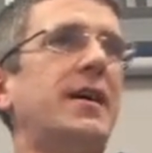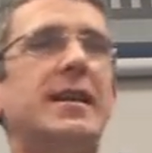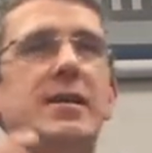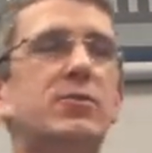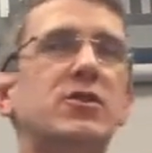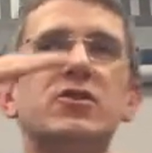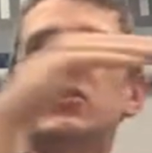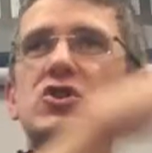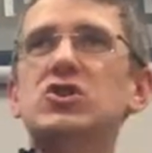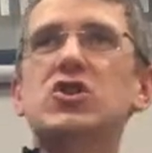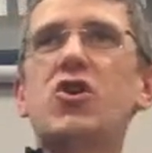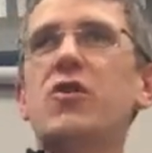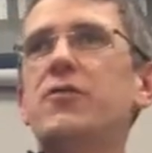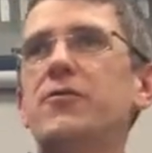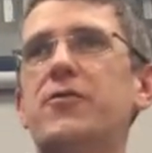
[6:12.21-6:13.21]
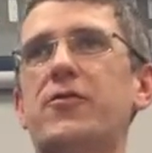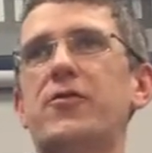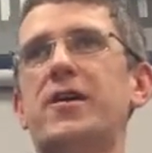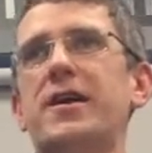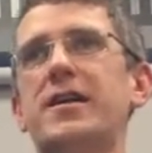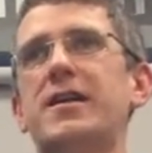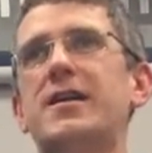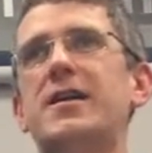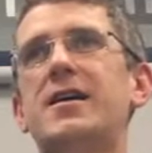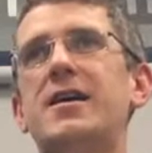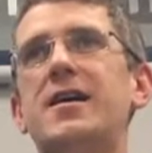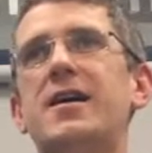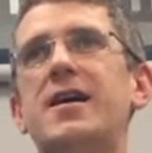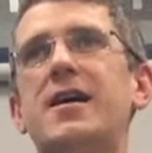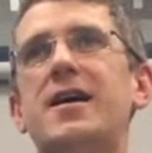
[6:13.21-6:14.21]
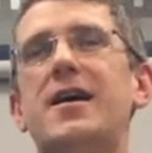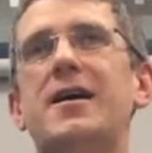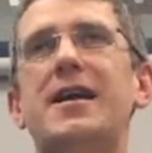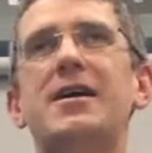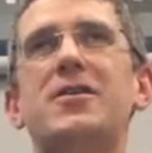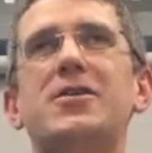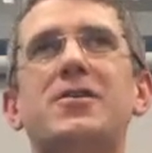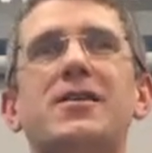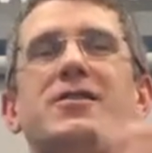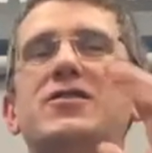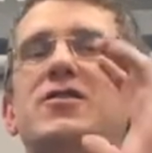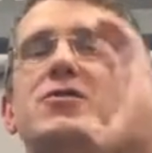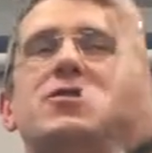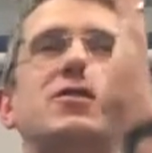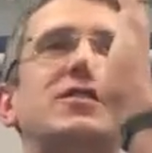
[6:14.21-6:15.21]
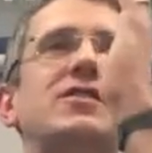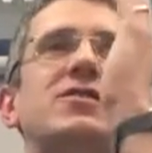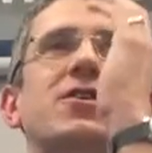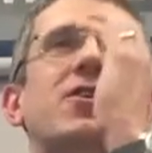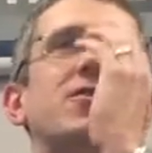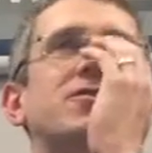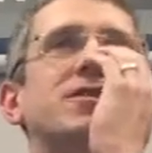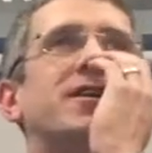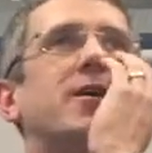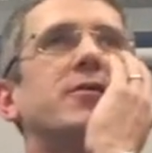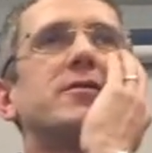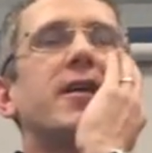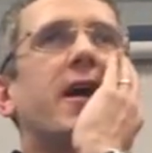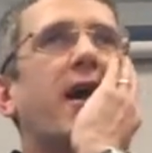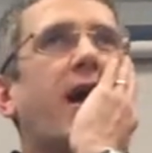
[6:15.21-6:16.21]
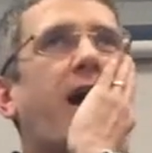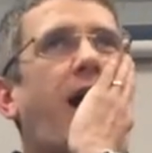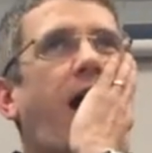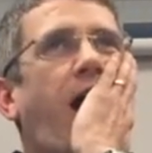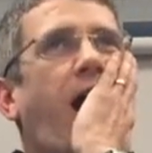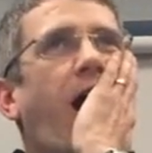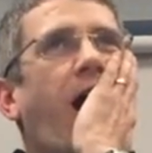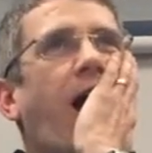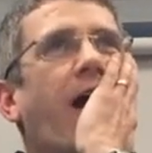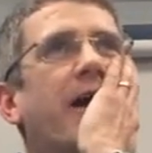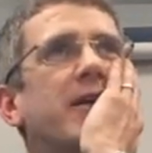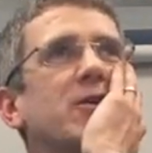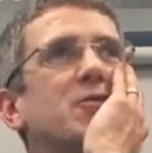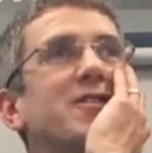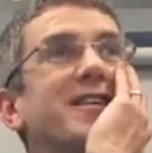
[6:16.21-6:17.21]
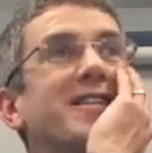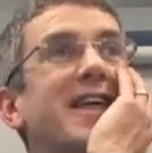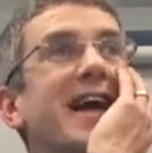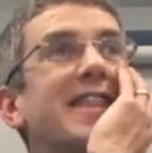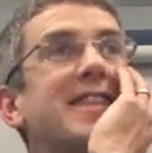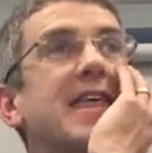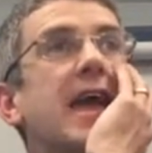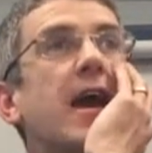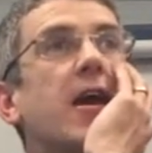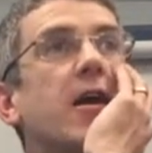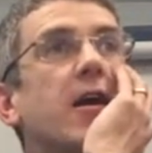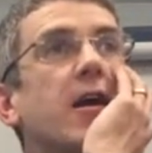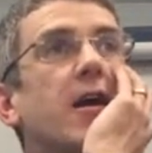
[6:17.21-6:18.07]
And he would have just gone for it. And I, as soon as he started, I was like, You did that there?